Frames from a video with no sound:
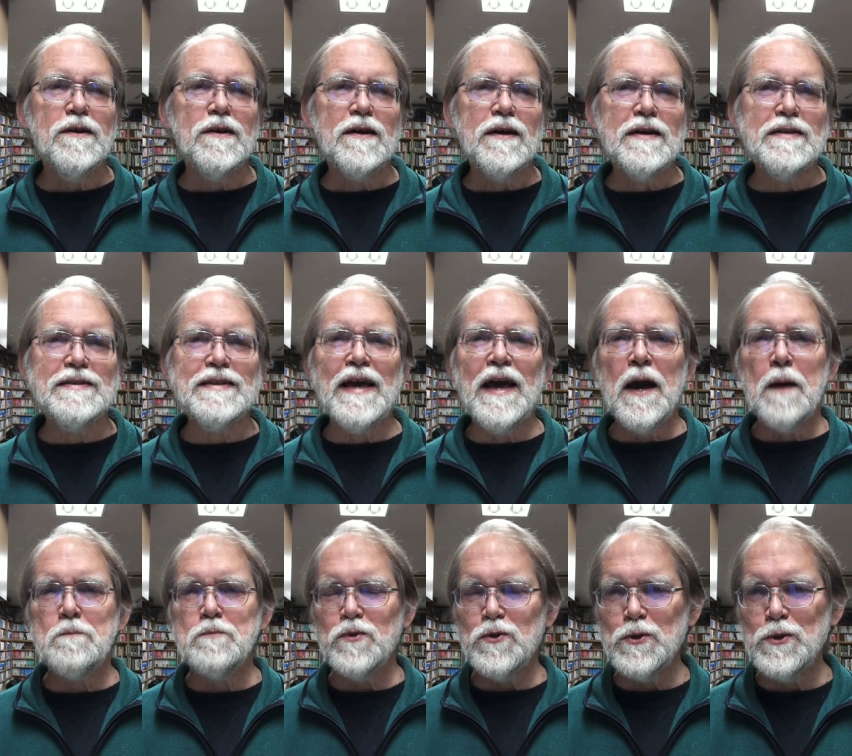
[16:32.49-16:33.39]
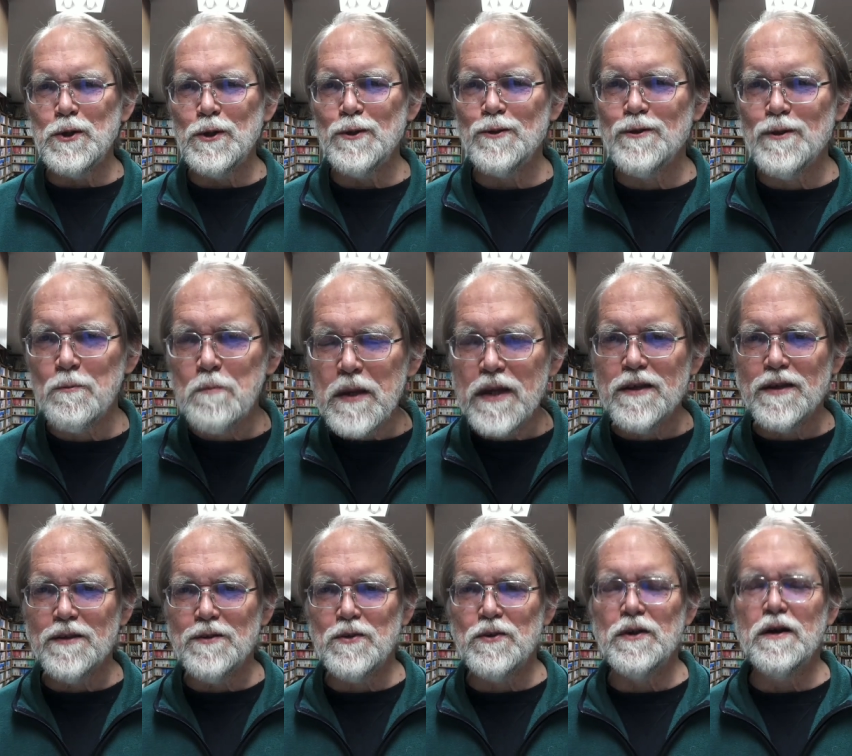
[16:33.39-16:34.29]
adapt your
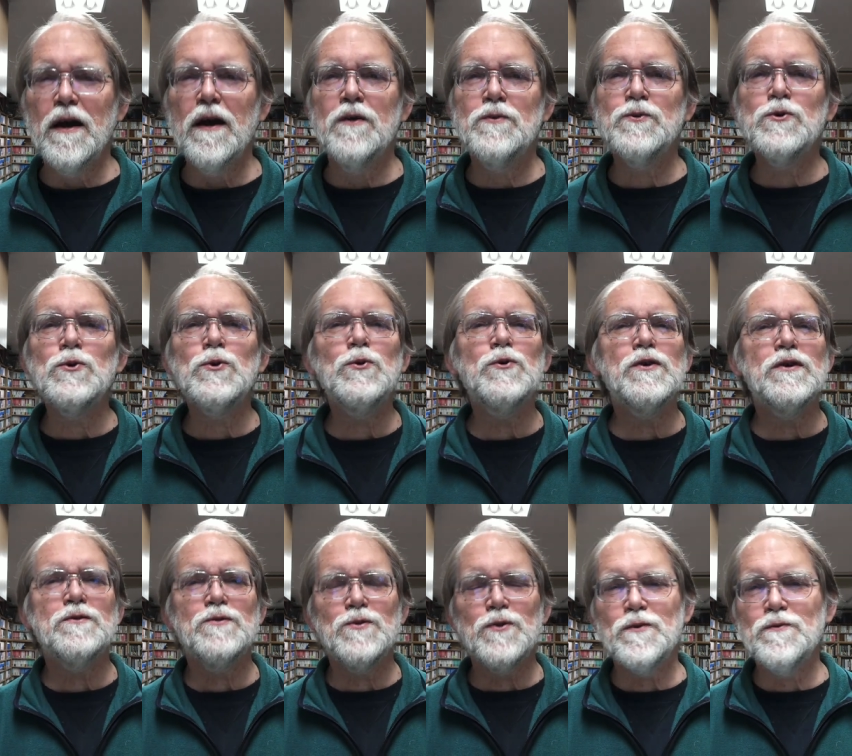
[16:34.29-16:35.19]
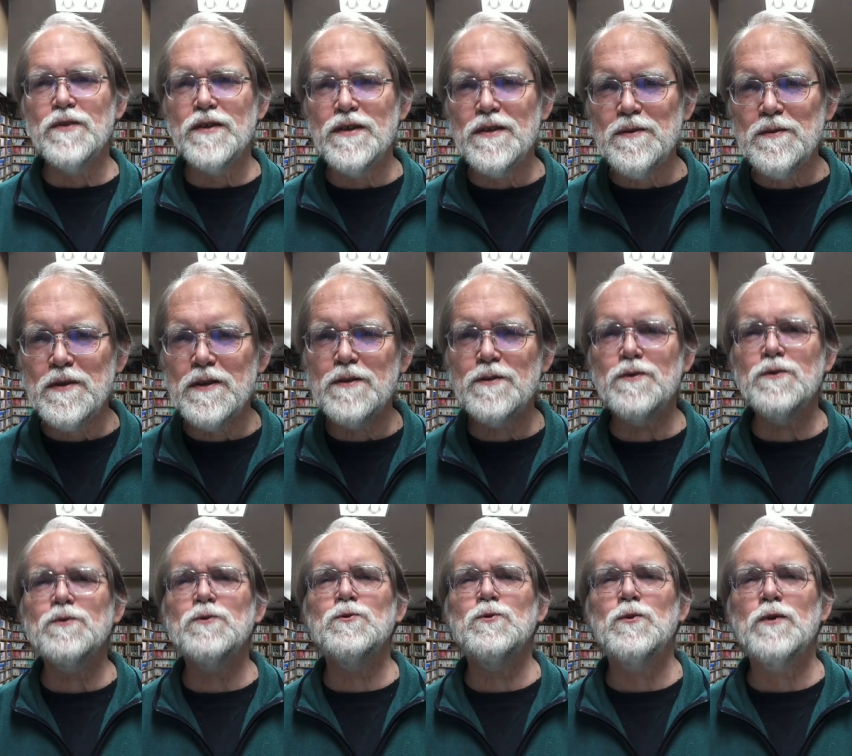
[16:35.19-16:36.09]
speaking style to the sort of this
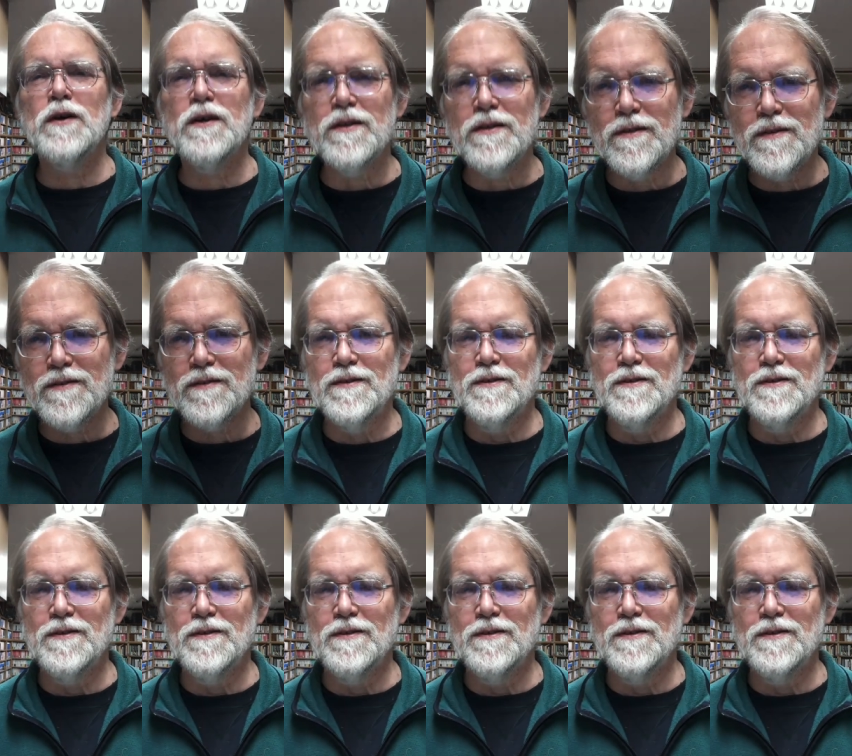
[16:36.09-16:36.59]
is what